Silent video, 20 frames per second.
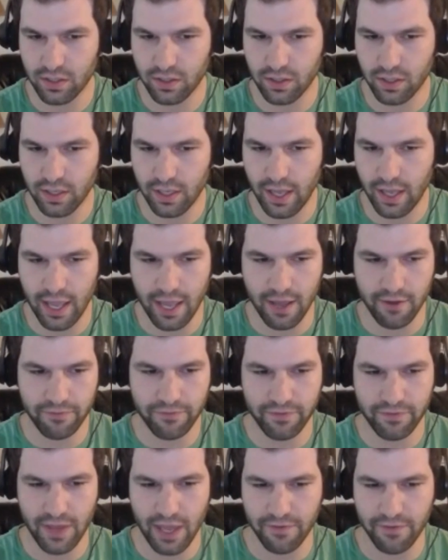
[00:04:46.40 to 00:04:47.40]

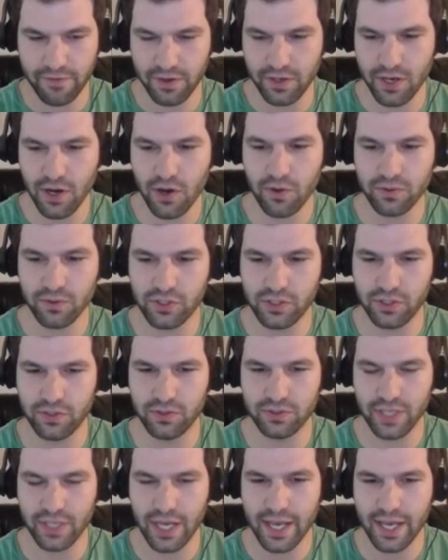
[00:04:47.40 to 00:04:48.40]
if you don't choose
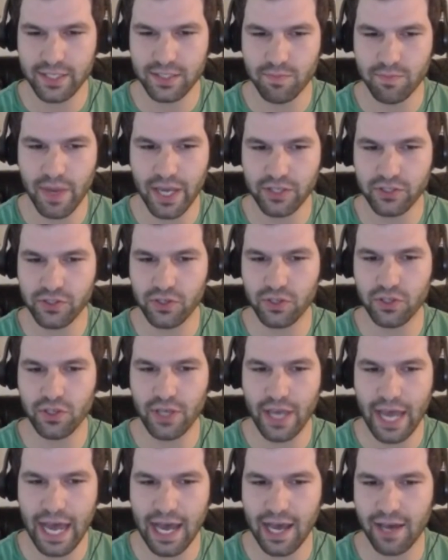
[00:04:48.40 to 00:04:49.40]
us, make sure you
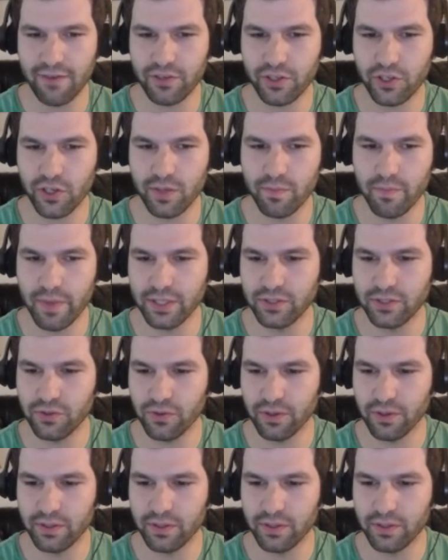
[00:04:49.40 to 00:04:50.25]
have a good mentor.